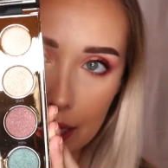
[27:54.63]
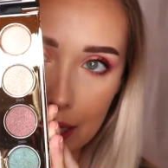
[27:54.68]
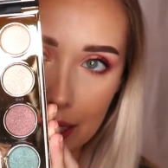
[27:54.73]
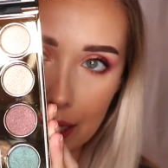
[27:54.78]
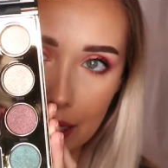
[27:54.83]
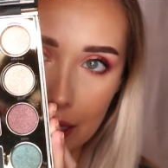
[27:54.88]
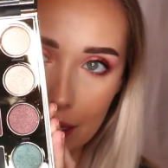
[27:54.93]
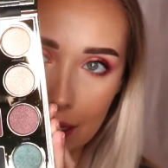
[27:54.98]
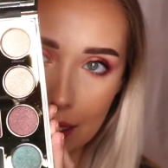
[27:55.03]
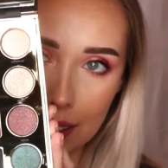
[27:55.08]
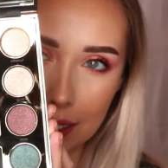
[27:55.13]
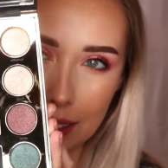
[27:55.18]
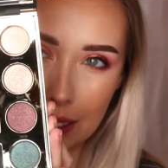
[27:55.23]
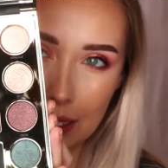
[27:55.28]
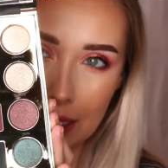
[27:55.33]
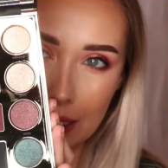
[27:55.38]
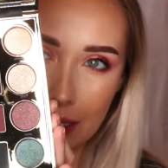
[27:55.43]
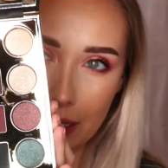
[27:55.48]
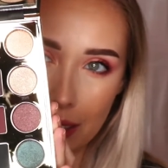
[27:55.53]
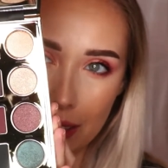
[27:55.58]
here.
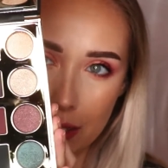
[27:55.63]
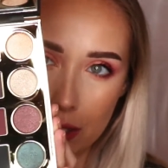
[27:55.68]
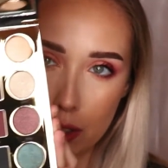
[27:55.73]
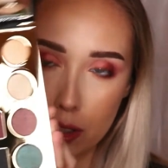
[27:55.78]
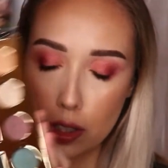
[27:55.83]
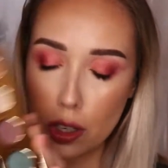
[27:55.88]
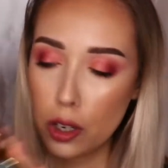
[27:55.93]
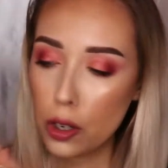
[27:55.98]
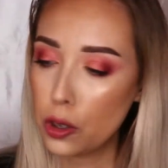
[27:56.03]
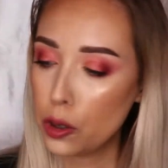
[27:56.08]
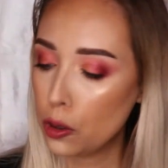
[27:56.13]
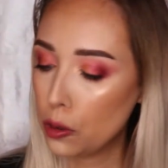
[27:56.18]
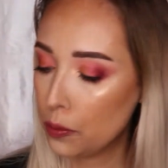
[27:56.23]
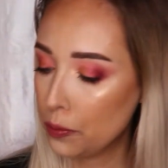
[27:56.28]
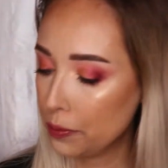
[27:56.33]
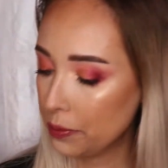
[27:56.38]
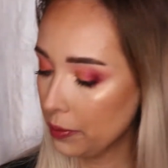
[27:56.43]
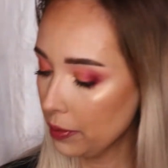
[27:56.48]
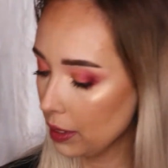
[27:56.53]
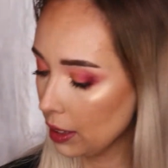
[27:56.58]

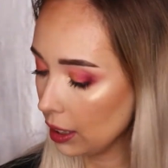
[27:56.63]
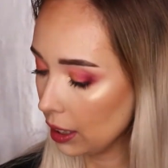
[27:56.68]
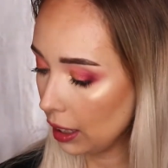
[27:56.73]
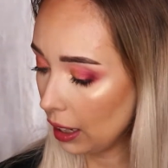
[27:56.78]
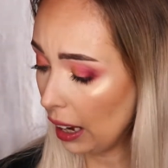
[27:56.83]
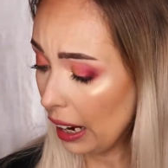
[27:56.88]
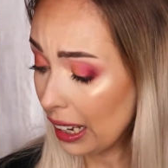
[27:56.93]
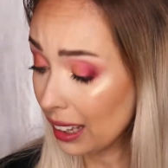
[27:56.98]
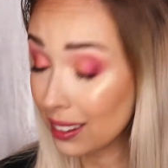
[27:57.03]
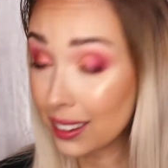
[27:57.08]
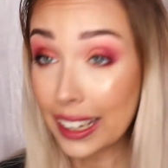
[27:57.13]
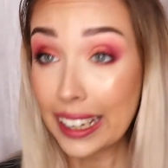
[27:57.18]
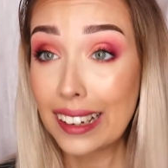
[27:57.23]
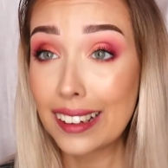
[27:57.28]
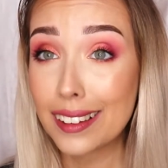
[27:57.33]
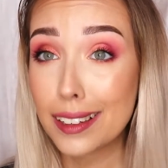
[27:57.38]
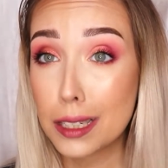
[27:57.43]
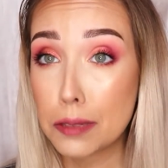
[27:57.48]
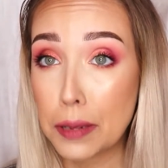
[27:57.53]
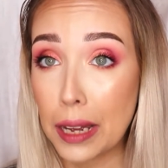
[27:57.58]
So I
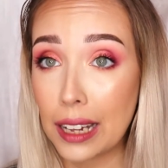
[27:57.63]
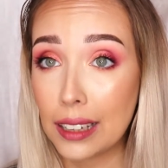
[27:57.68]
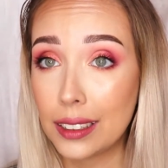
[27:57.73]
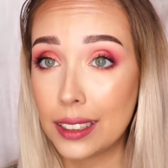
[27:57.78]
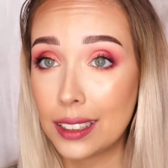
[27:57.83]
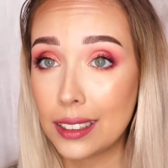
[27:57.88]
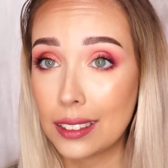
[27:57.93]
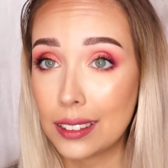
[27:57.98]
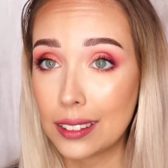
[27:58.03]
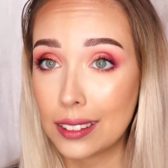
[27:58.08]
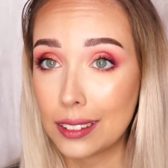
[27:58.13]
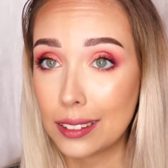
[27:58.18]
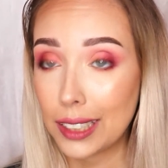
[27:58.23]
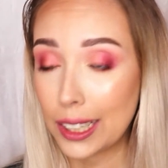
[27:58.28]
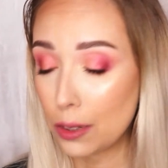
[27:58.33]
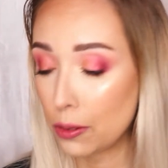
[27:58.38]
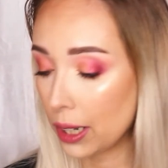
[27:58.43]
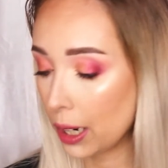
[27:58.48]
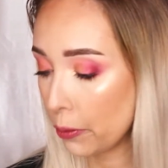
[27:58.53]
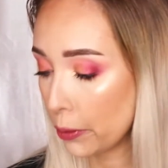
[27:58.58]
like this palette.
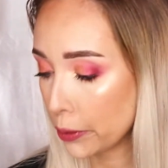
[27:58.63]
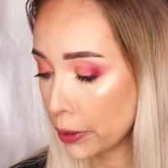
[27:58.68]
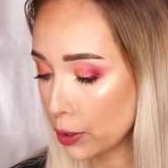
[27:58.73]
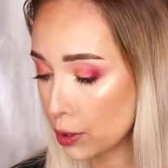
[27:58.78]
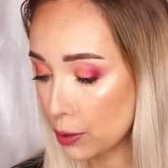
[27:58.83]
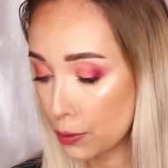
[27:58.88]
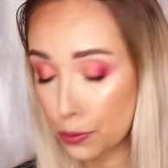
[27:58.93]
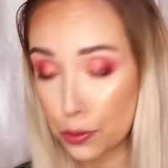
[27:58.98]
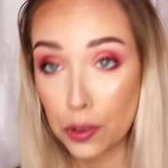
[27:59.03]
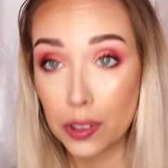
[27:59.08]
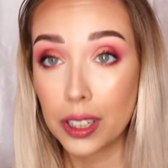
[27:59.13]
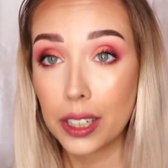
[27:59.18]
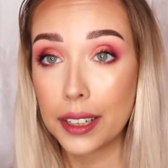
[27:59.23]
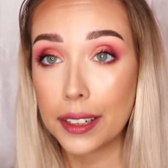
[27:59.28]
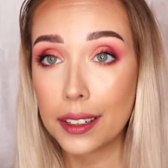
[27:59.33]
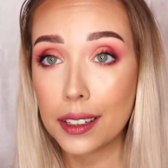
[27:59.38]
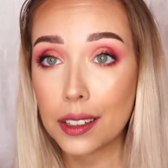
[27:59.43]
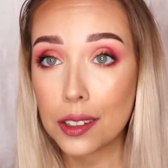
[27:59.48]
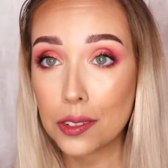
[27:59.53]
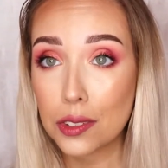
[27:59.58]
Like, when I worked at Sephora,
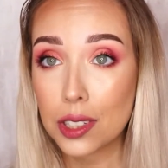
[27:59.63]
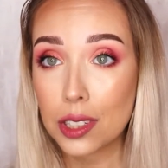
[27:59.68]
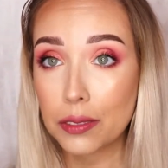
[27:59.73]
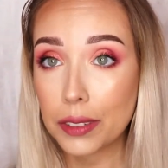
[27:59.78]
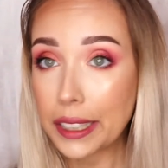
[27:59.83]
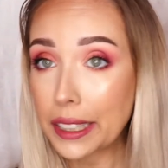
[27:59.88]
I used it